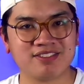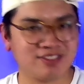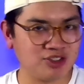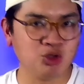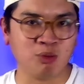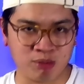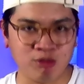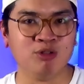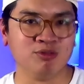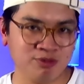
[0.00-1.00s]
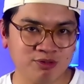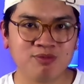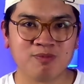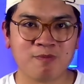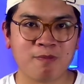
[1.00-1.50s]
You approve,
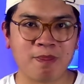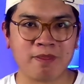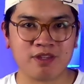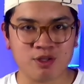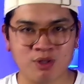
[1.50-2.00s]
you